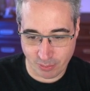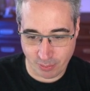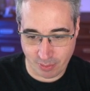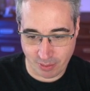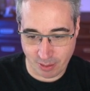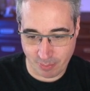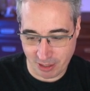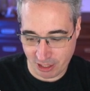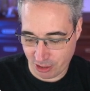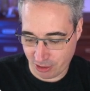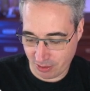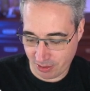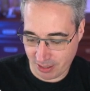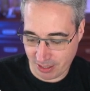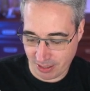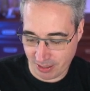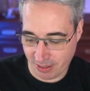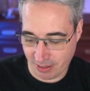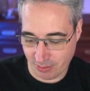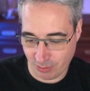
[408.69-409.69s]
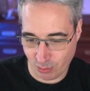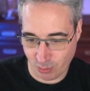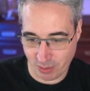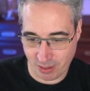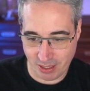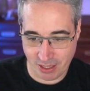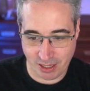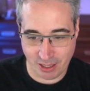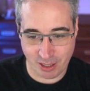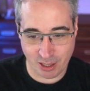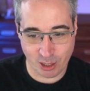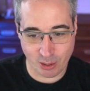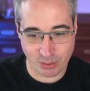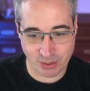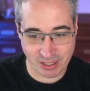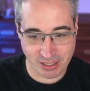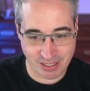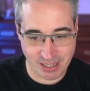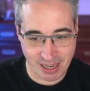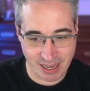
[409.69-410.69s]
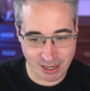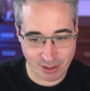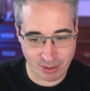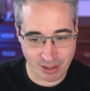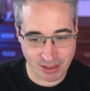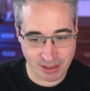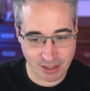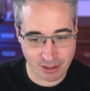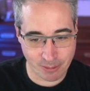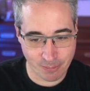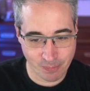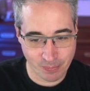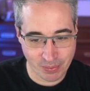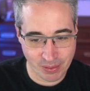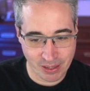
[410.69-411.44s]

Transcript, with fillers: We want to make sure that is with a closing tag right there.